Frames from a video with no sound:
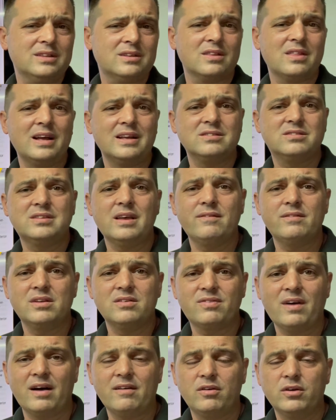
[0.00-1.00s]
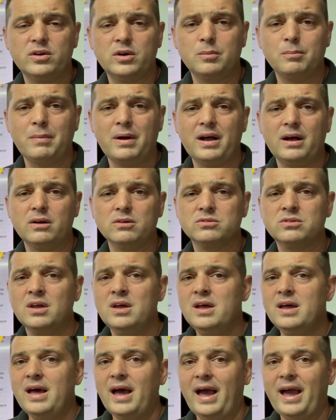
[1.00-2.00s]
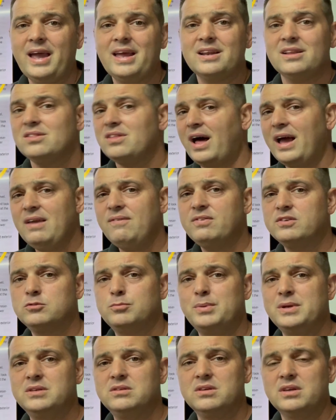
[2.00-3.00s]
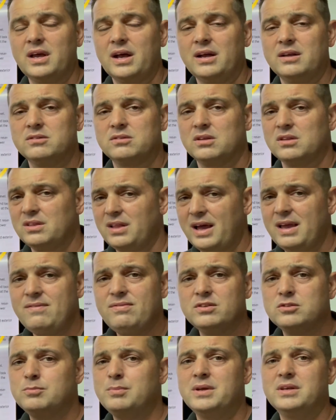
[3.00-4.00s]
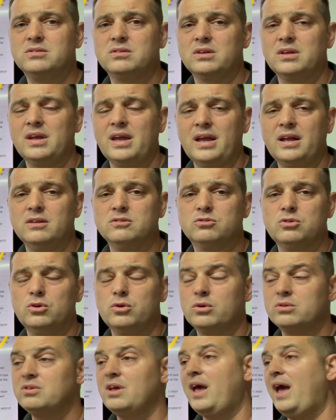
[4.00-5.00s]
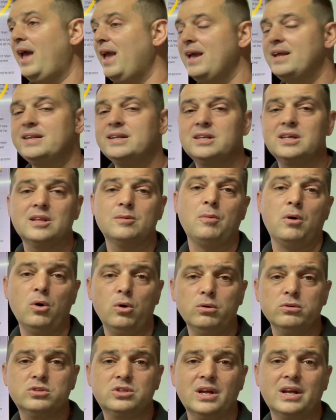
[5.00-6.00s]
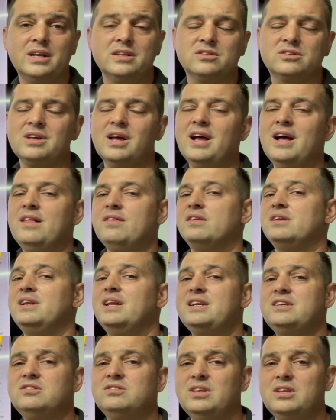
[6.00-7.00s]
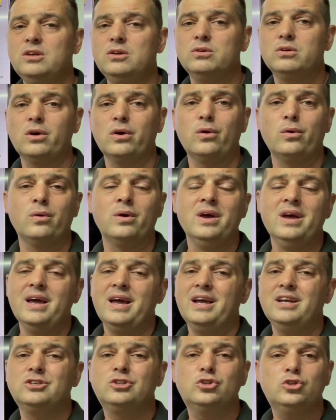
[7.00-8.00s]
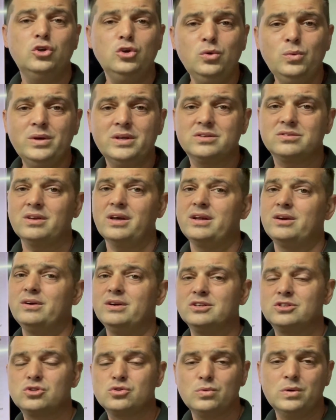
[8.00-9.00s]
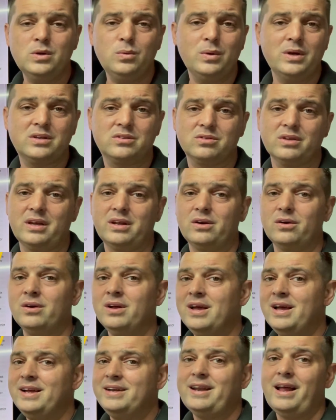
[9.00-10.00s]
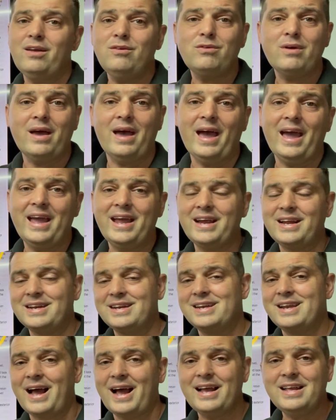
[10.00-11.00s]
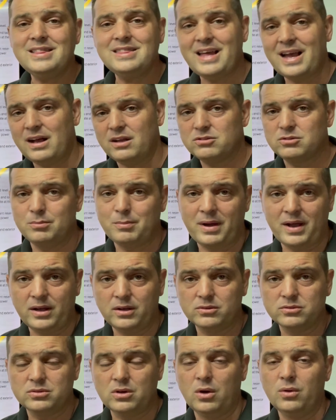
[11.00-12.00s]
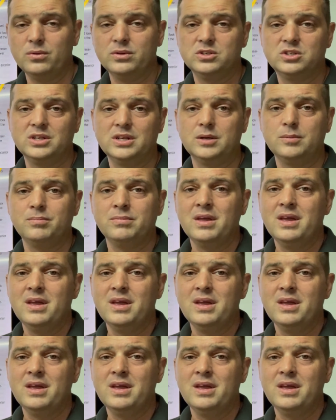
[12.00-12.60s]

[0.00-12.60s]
to that 7,500 miles, and life is busy, guys. Life is busy, and so you're going to say, hey, I need to get my oil changed. The next thing you know, it's 2 weeks later, it's 3 weeks later. Now you got 9,000 miles on the Jeep,